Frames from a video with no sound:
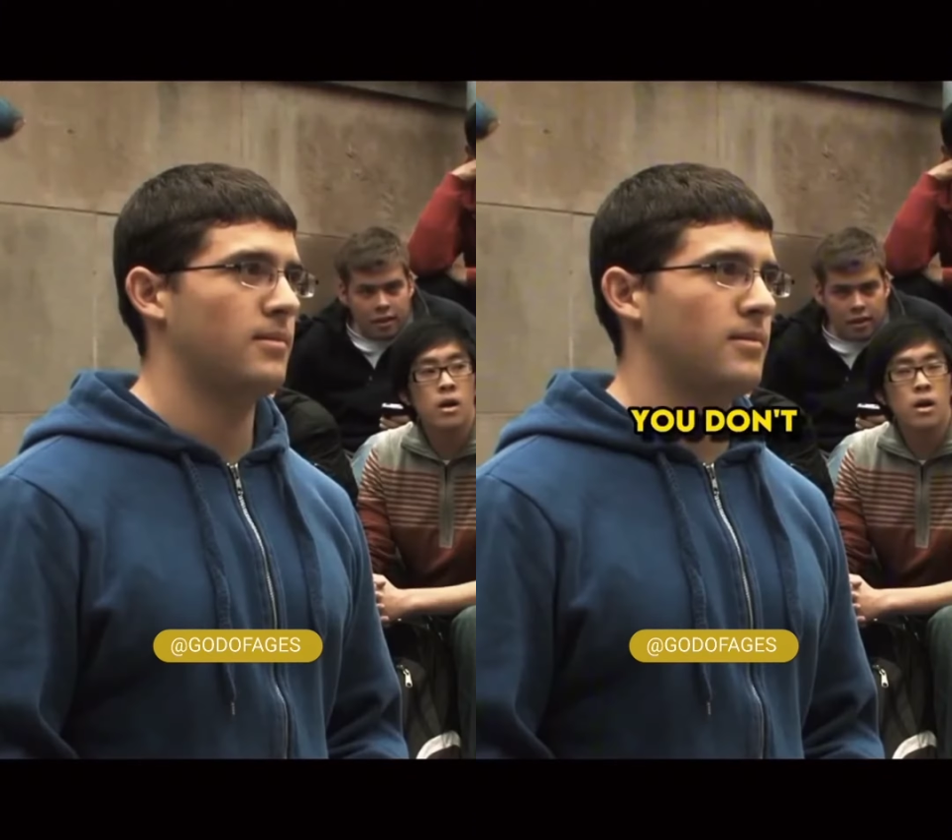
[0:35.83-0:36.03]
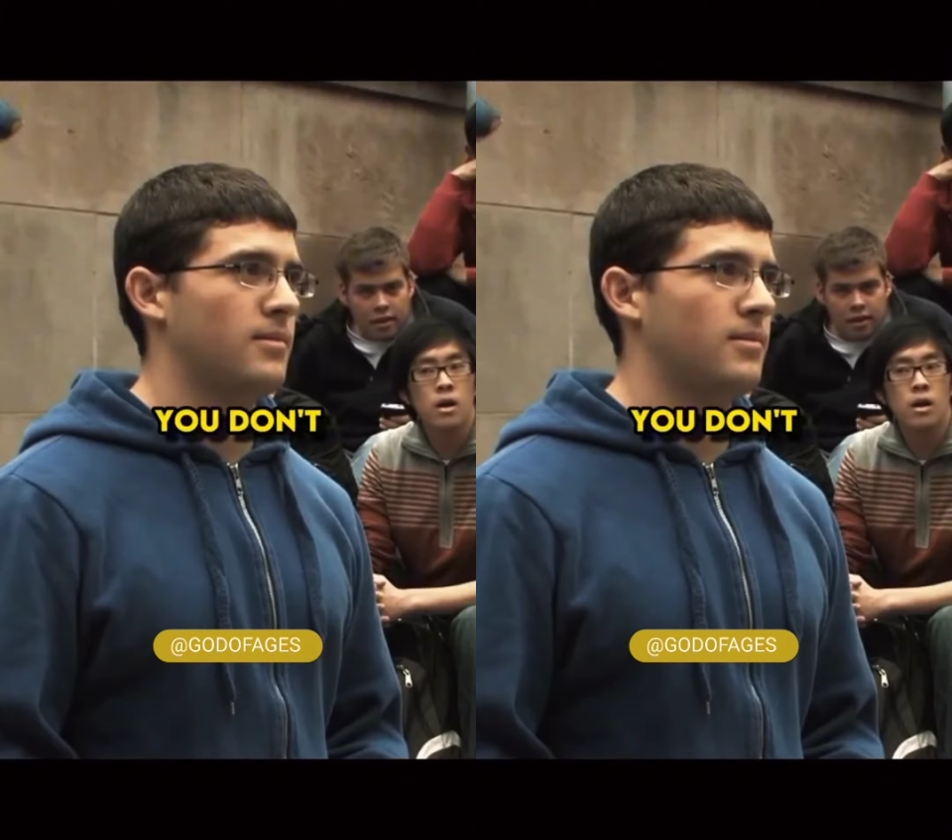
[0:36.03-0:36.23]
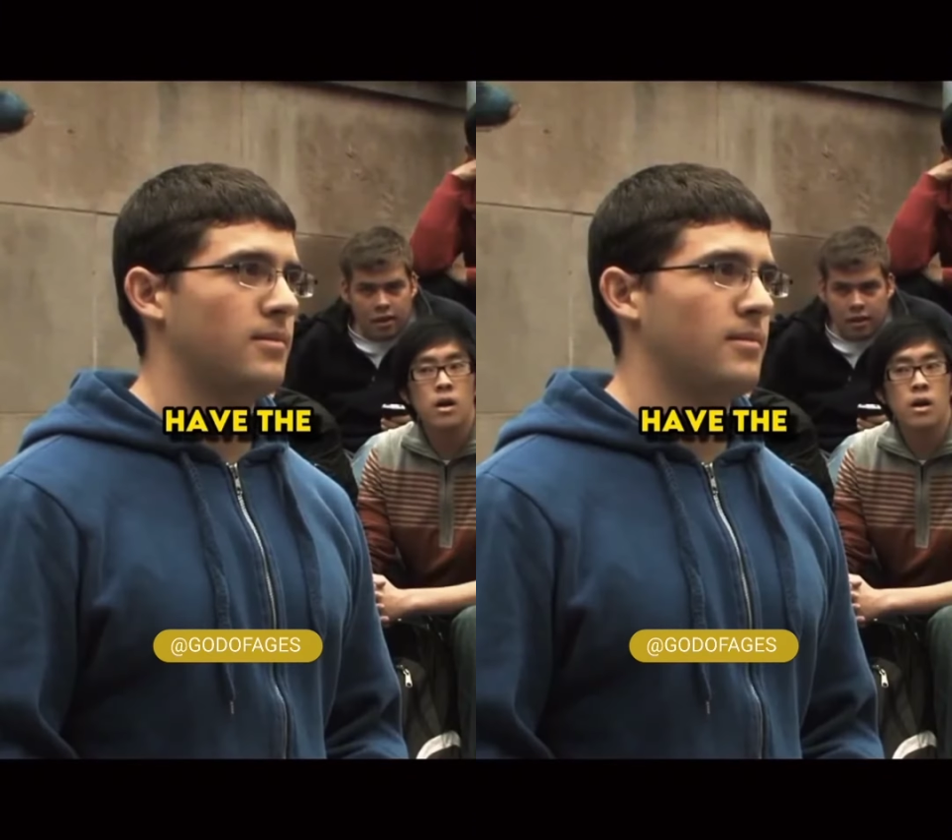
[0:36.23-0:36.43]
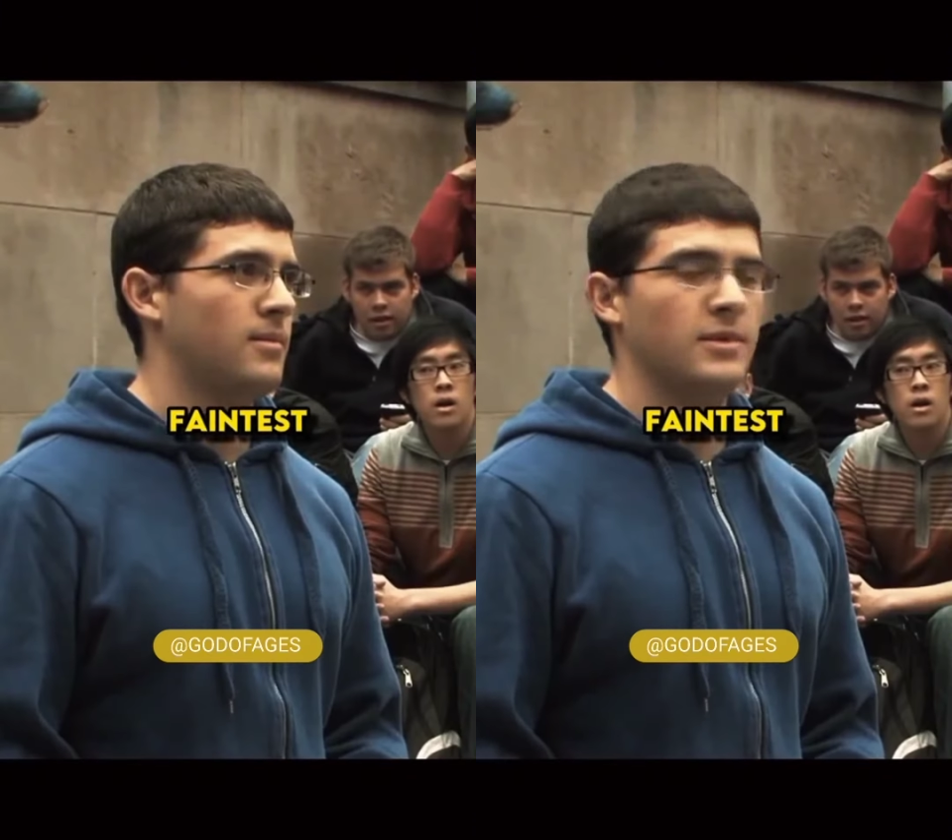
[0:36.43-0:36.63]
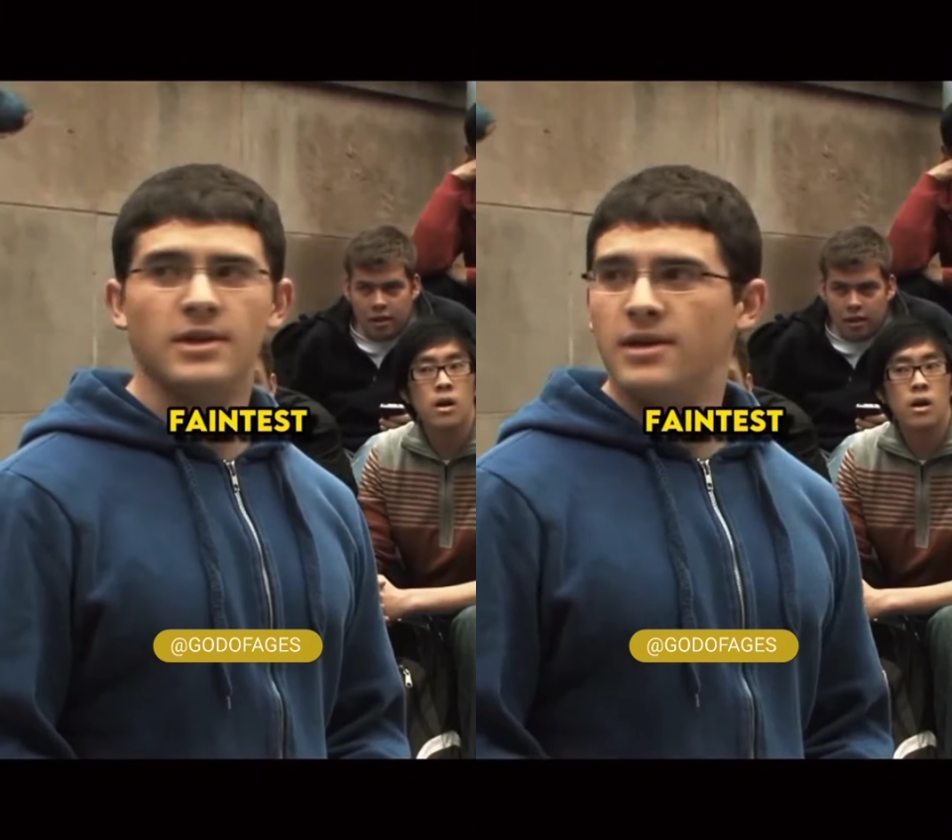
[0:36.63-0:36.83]
You don't have the
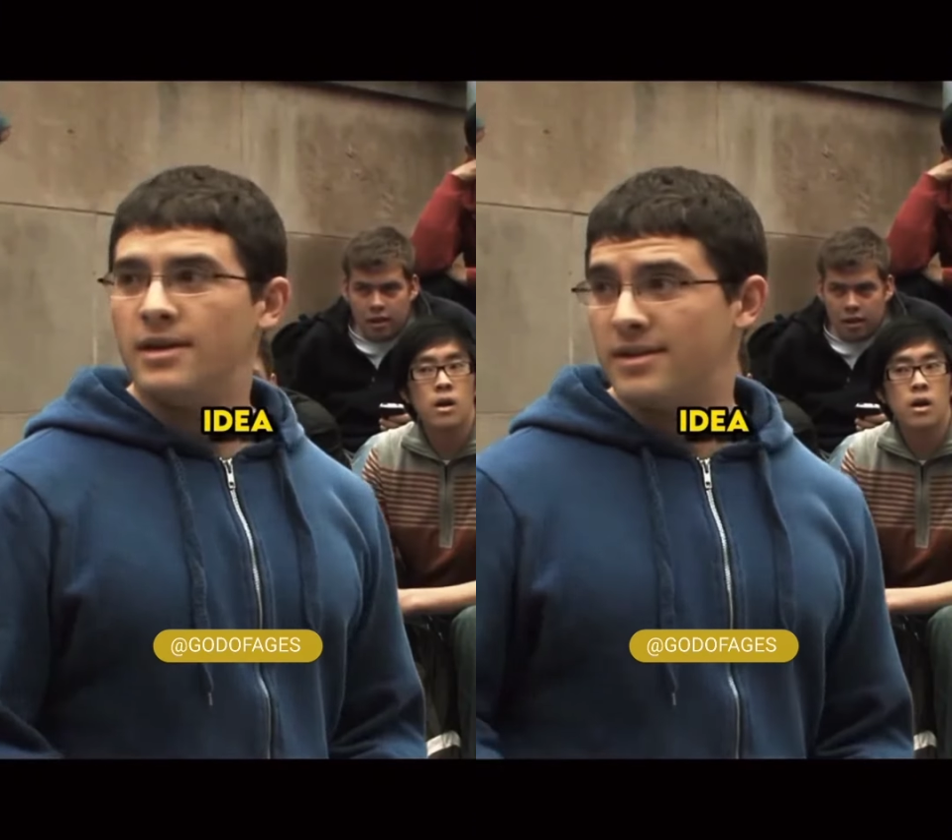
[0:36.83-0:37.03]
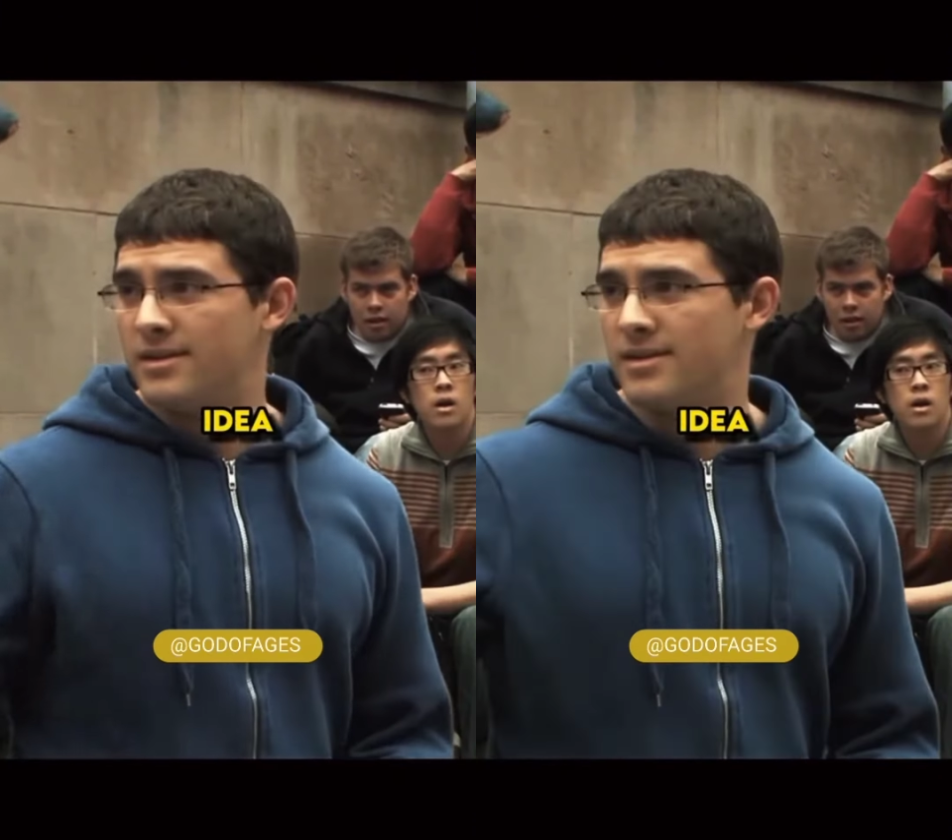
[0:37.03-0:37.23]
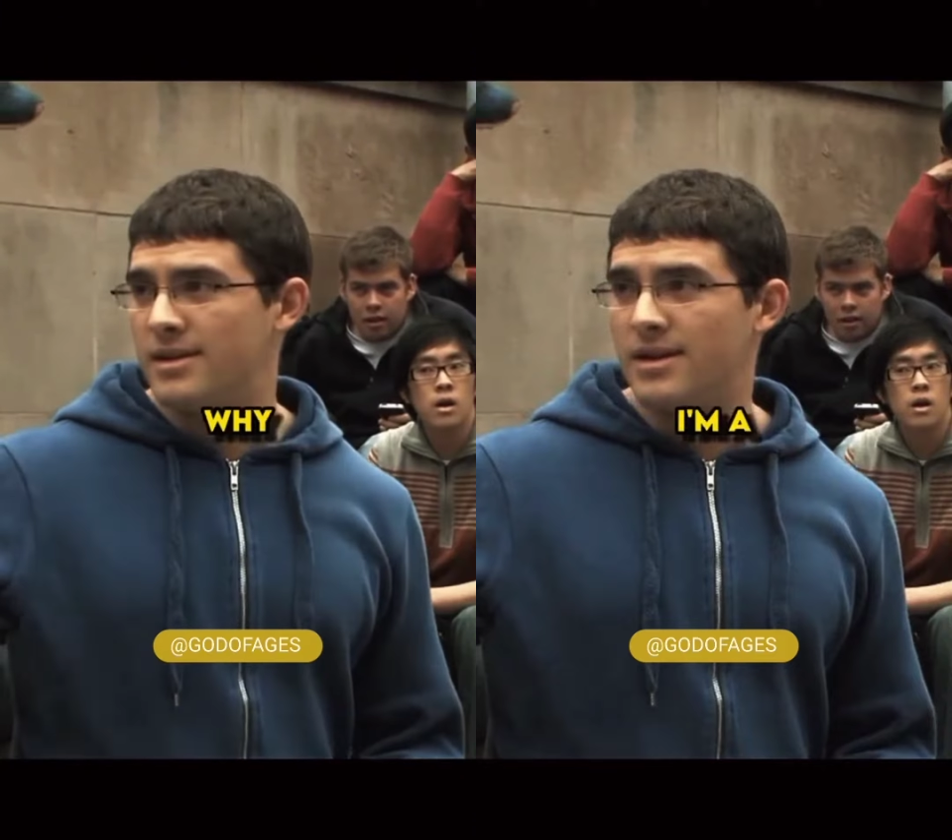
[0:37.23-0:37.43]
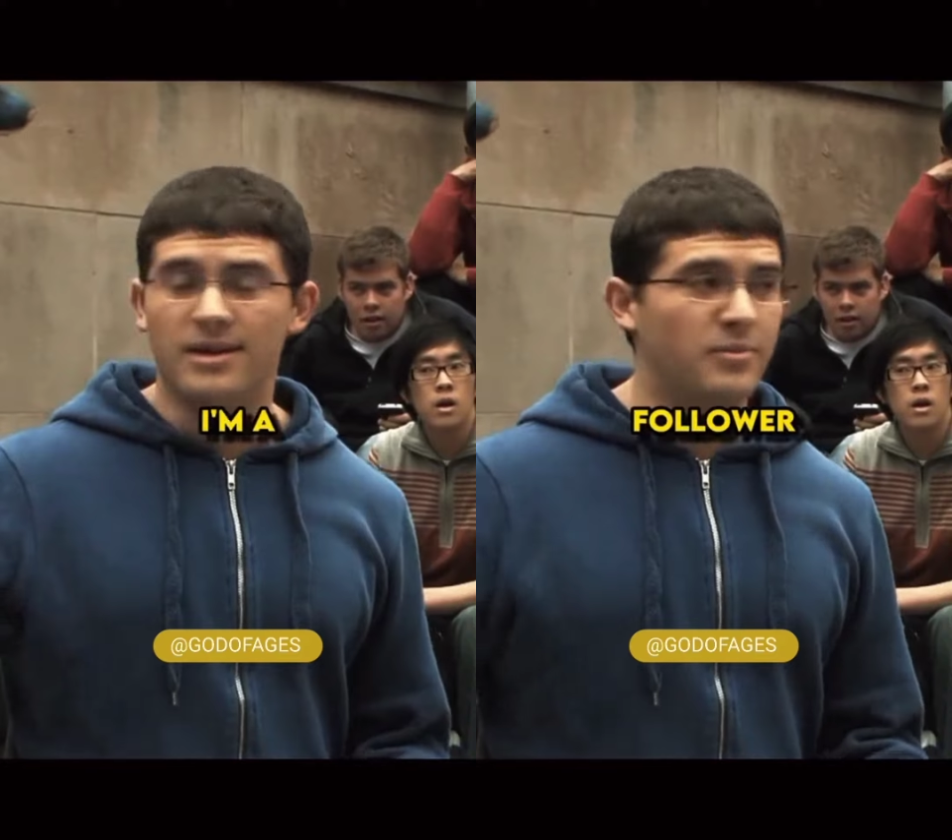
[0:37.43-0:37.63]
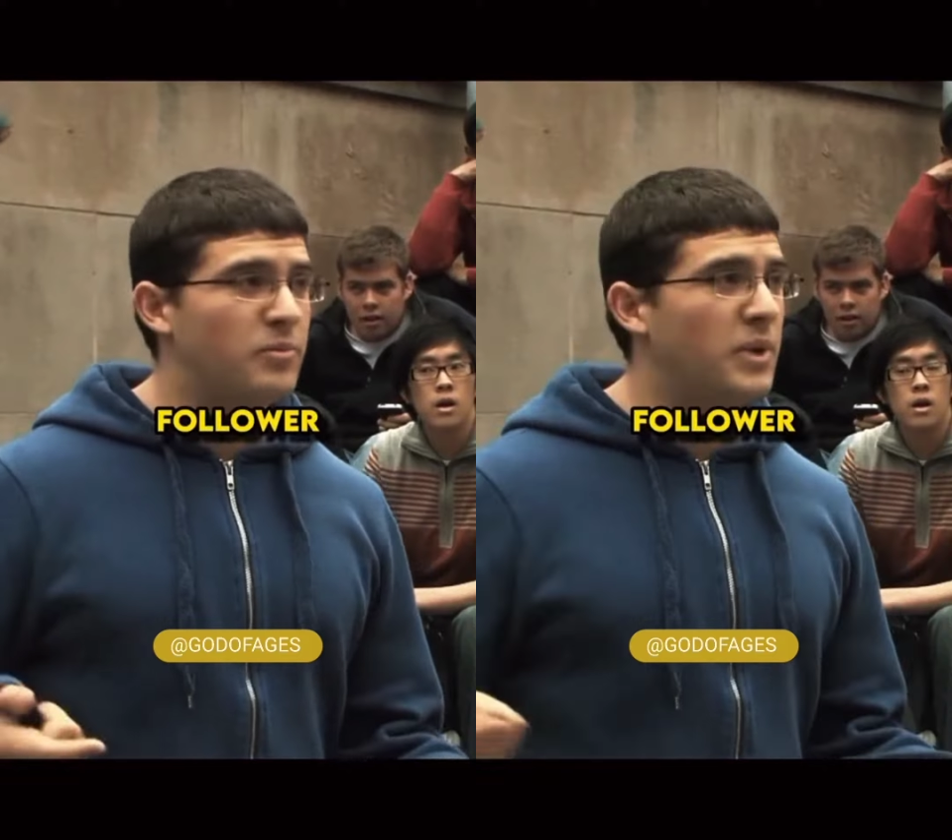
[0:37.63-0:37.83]
faintest idea why I'm a
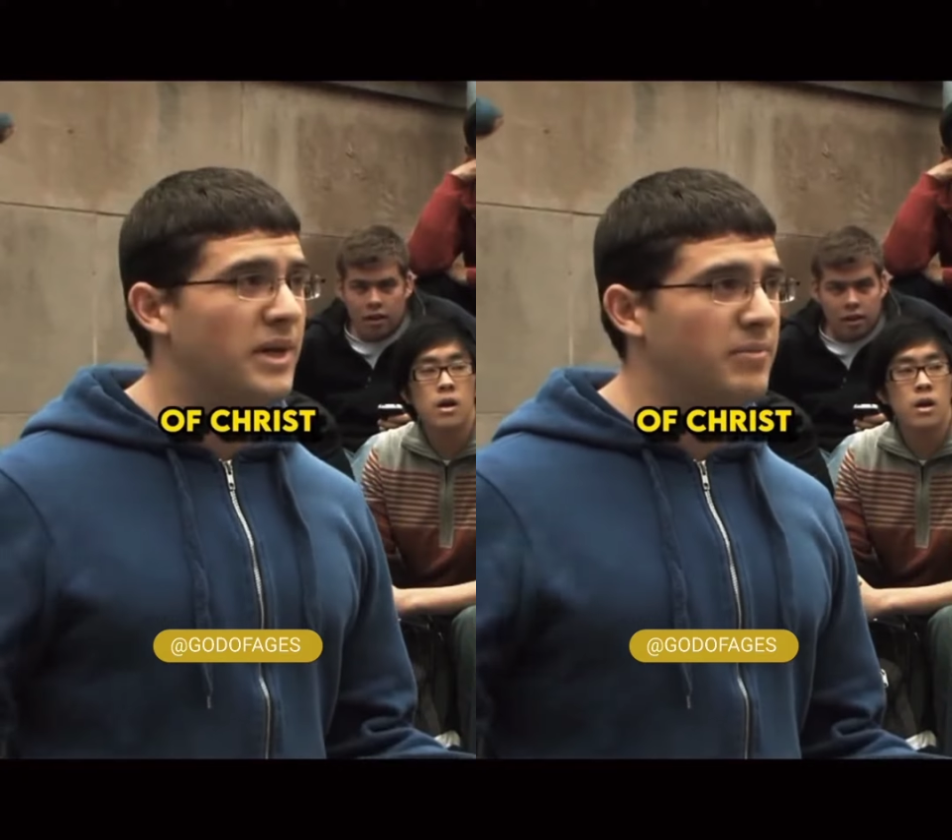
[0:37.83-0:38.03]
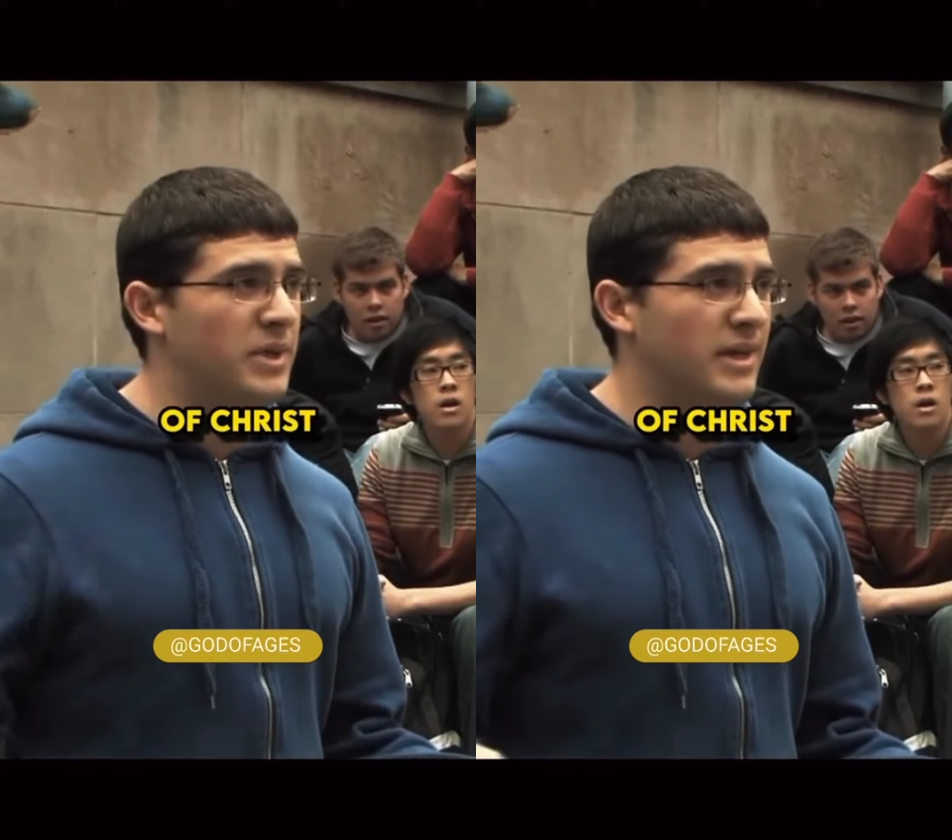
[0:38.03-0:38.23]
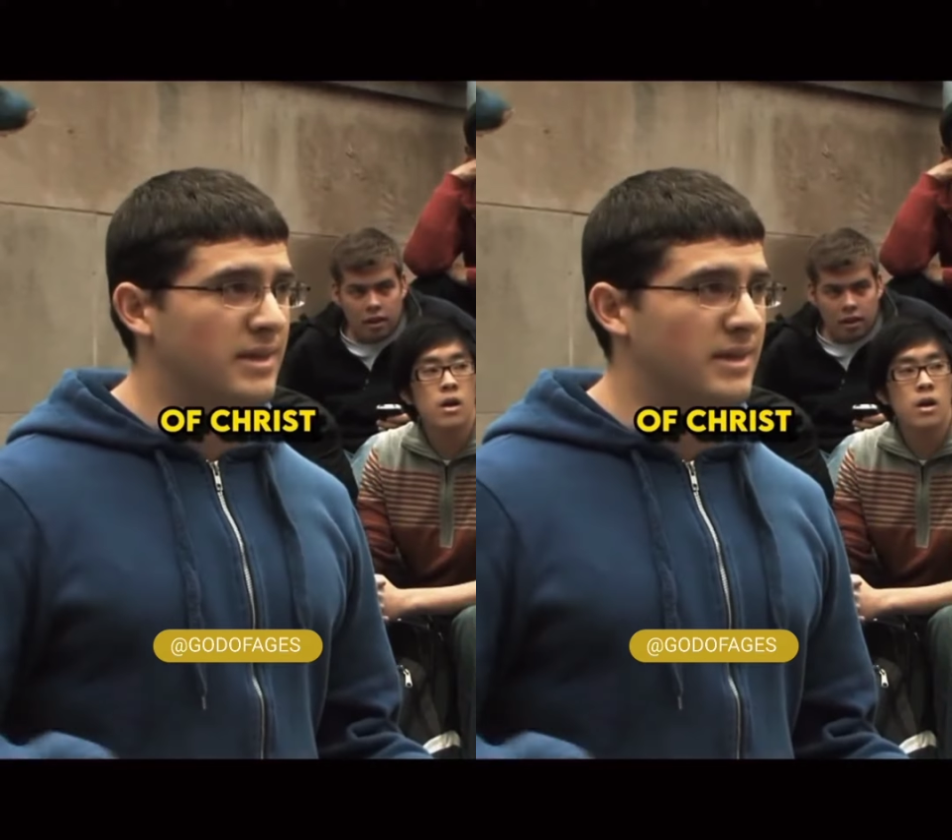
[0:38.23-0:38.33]
follower but, of Christ.